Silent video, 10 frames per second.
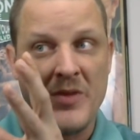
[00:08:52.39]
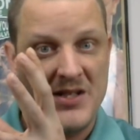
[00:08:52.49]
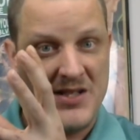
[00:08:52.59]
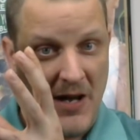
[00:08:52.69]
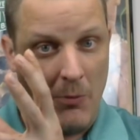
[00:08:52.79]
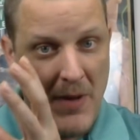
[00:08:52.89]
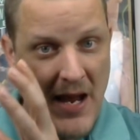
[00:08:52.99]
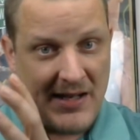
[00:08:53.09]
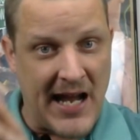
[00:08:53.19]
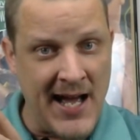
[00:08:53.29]
It's about
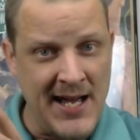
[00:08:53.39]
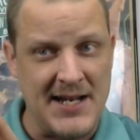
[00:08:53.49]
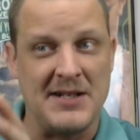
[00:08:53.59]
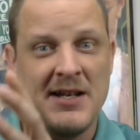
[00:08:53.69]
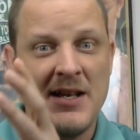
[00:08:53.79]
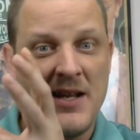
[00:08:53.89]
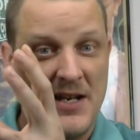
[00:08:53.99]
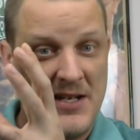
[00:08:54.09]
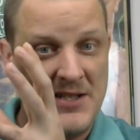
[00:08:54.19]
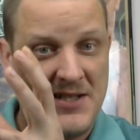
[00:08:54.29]
Mankind and his